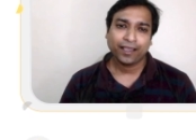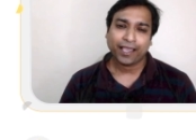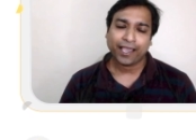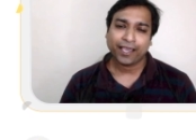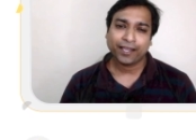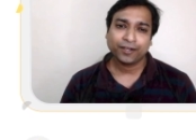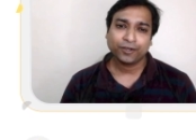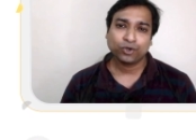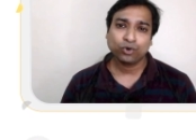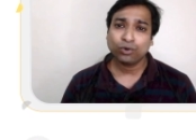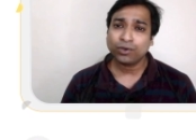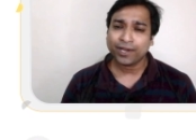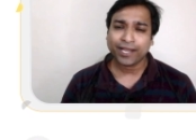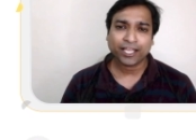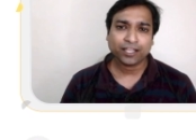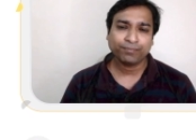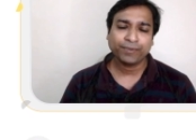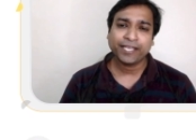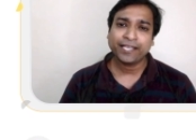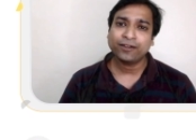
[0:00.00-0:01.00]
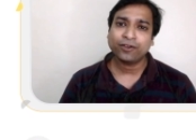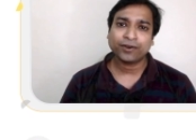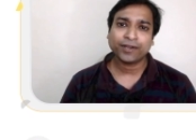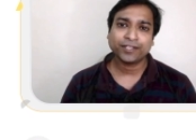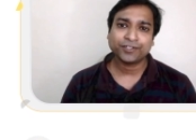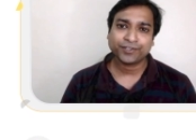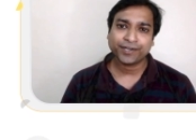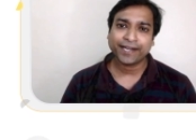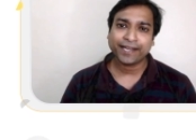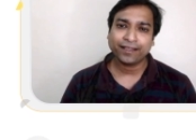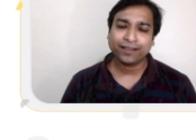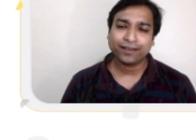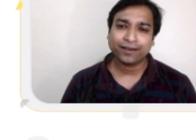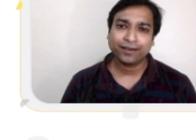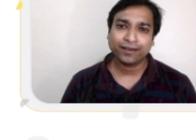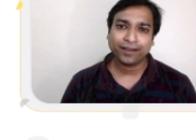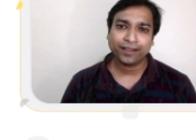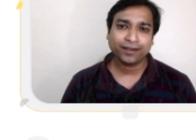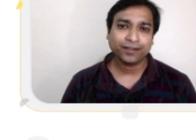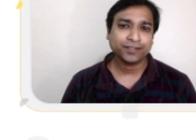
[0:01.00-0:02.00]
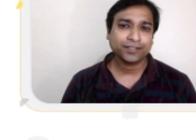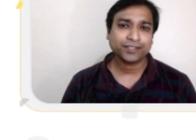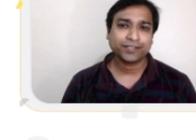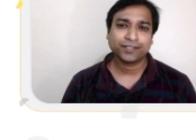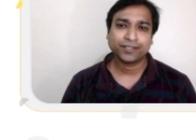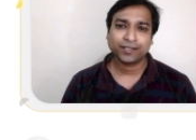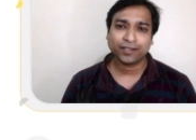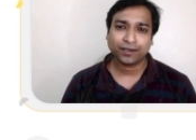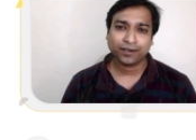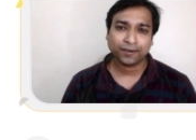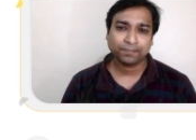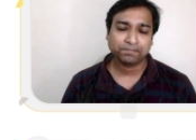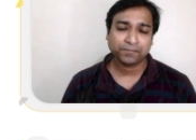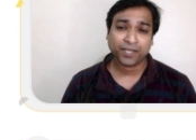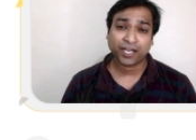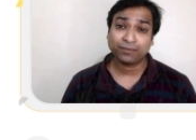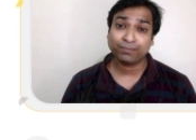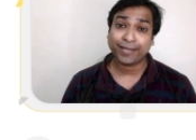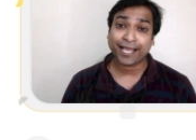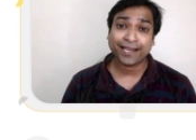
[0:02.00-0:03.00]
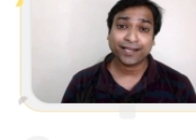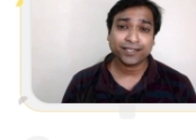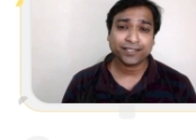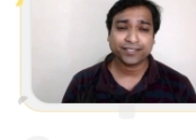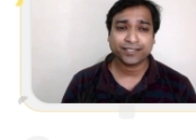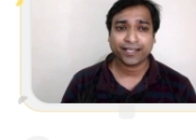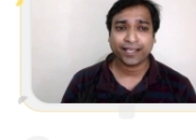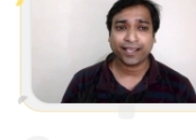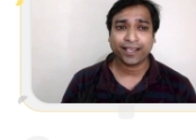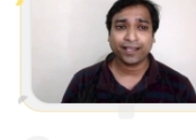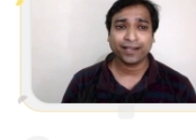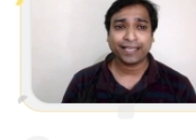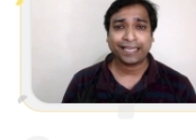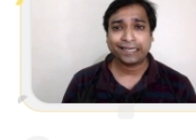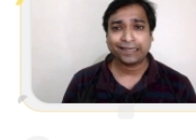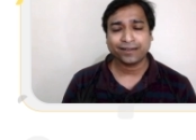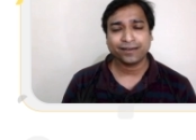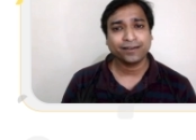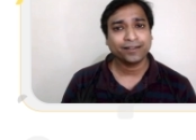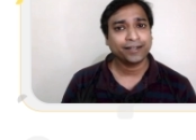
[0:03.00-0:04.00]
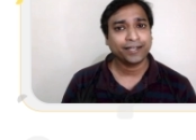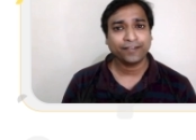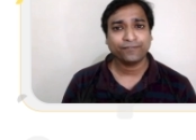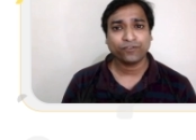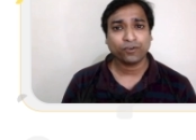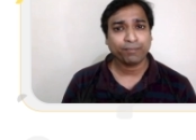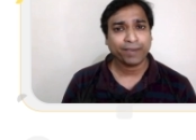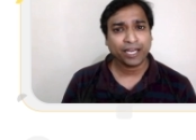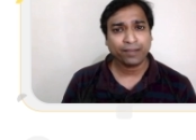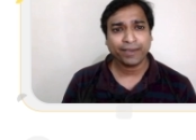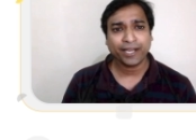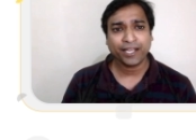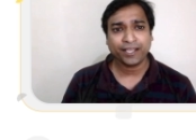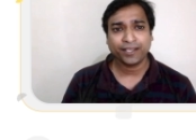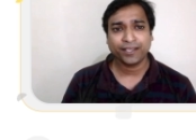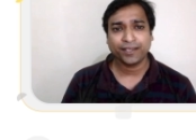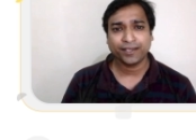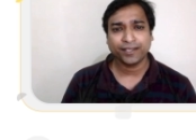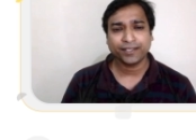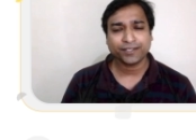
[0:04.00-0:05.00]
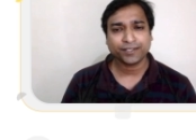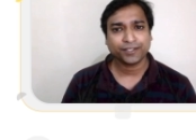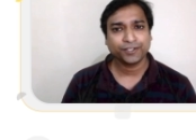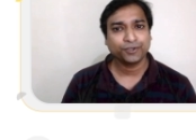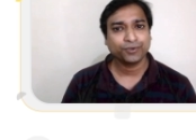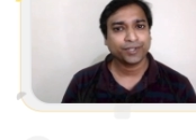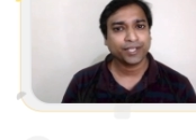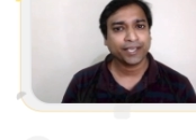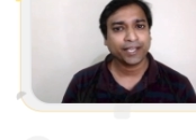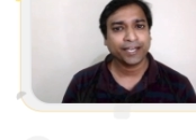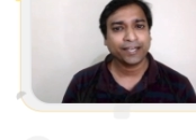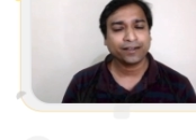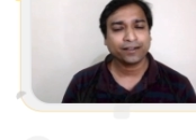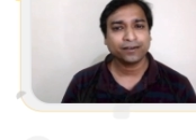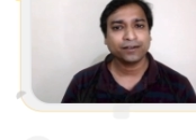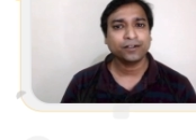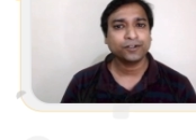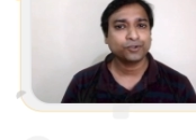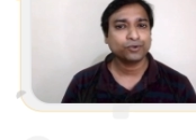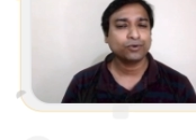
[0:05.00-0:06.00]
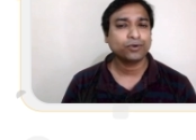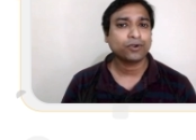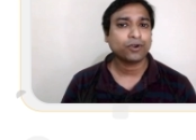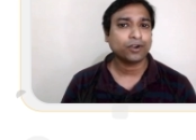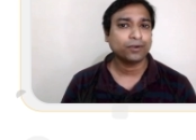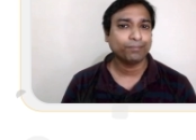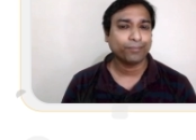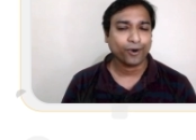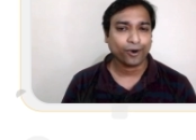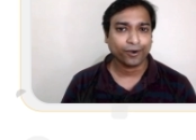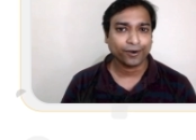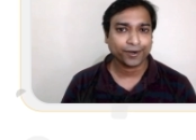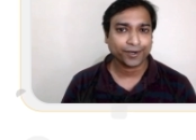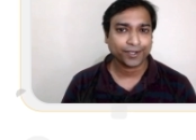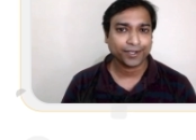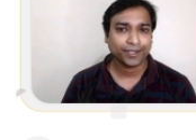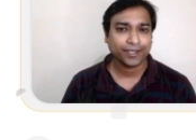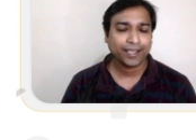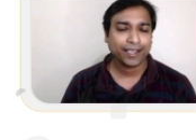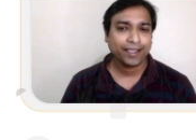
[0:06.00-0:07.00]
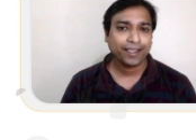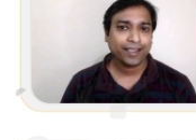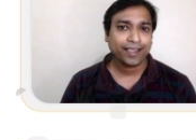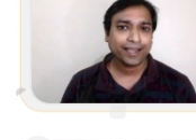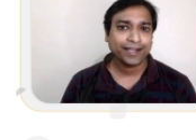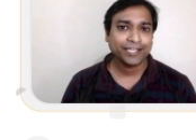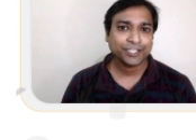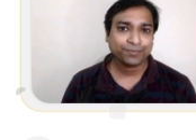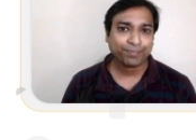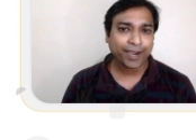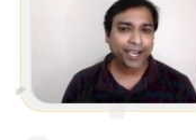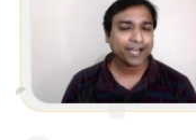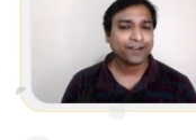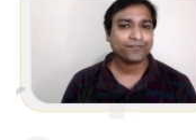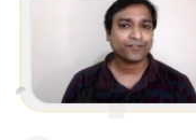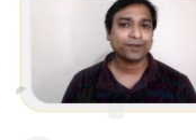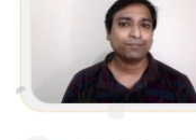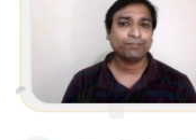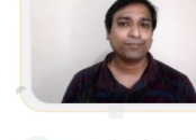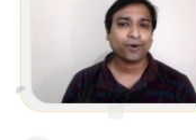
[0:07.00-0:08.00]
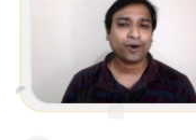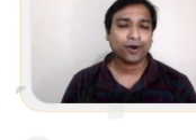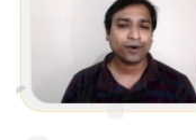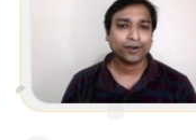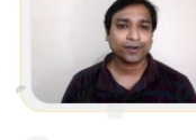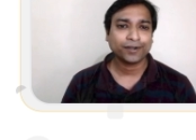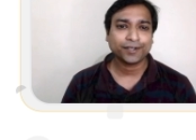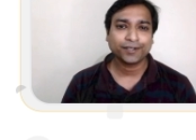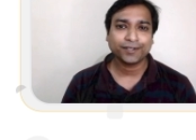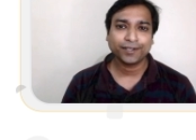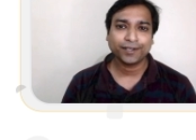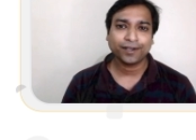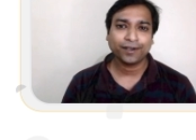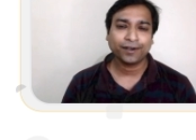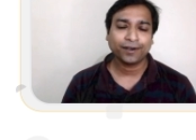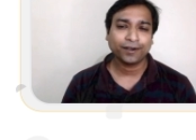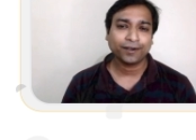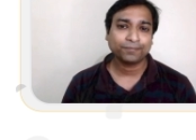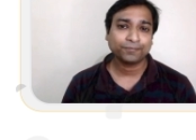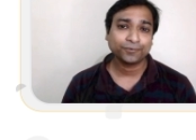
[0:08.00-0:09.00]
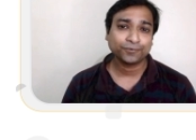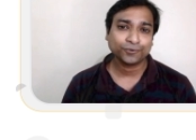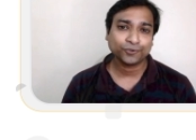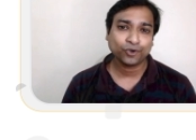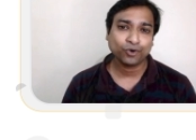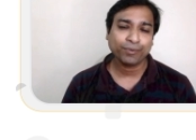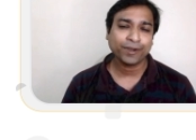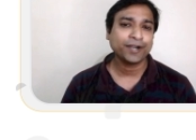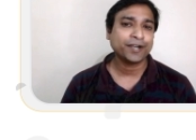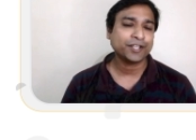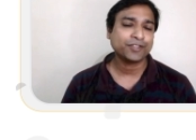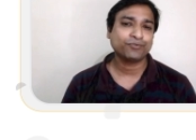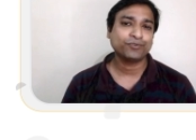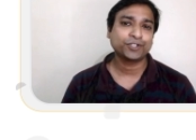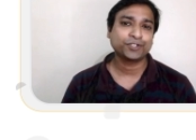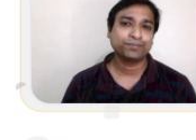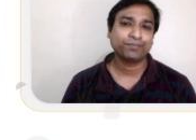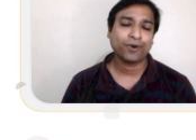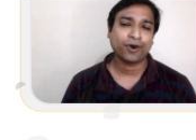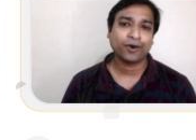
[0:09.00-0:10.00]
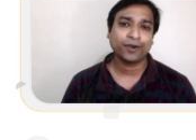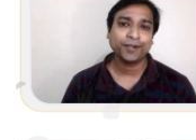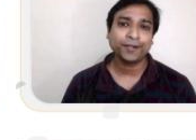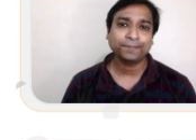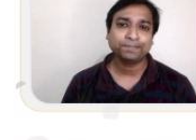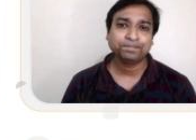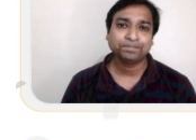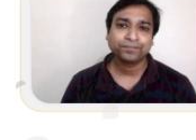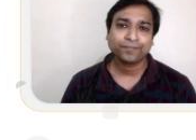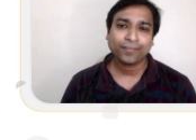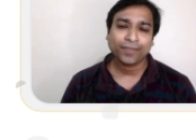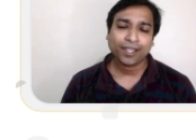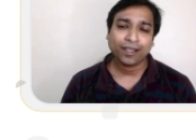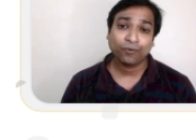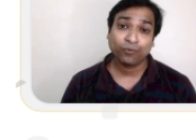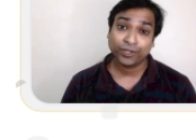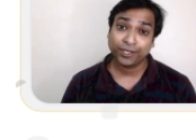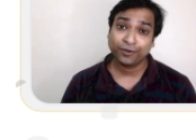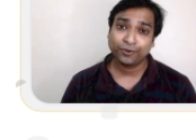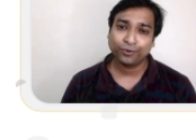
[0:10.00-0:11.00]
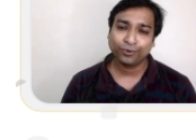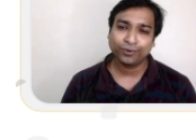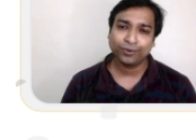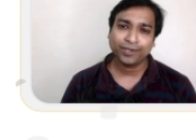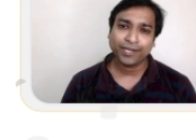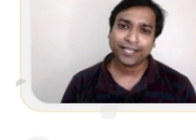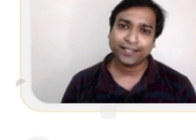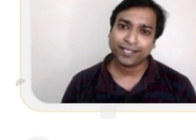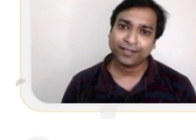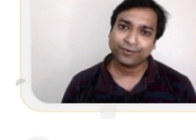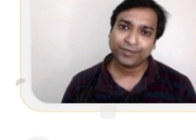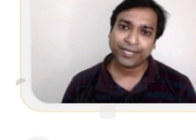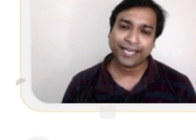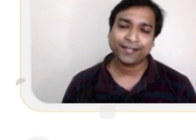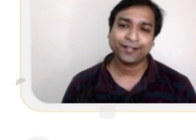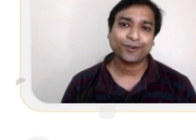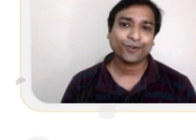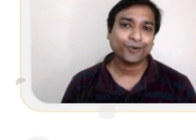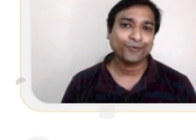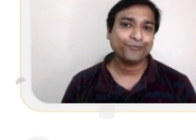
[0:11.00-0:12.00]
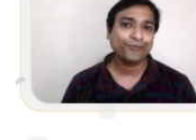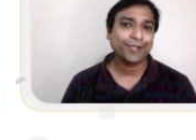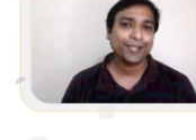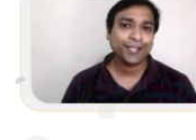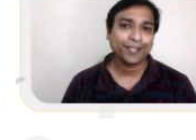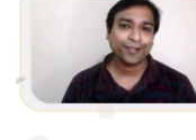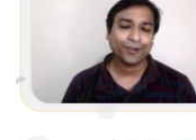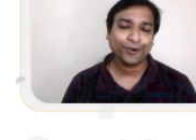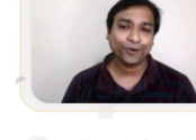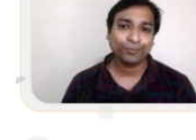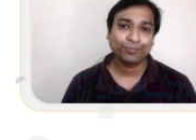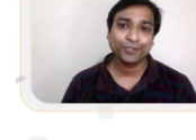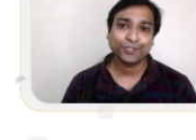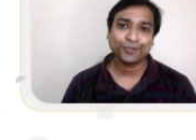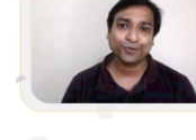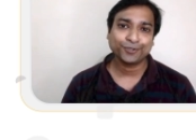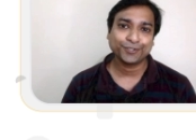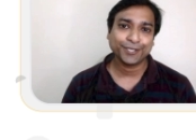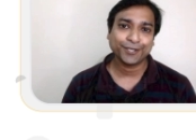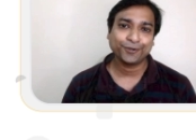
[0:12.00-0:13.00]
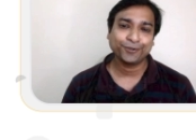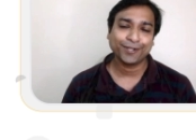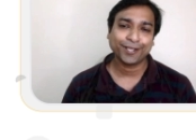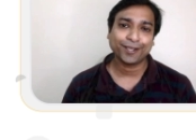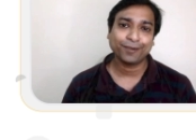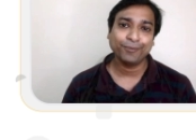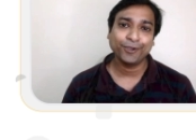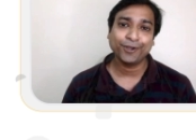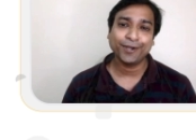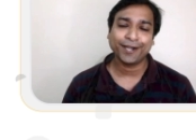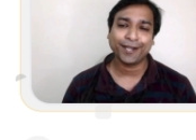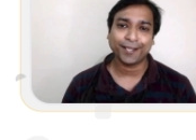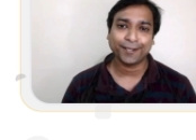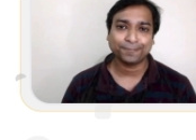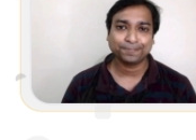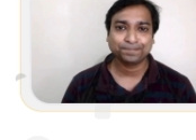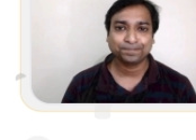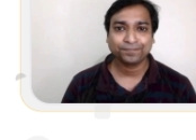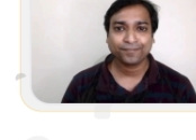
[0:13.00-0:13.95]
And Google has been orchestrating containers uh, at planet scale internally for many, many years using an internal tool called Borg. And inspired from Borg, uh, Kubernetes was born within Google. And then later on, we open source it to the community.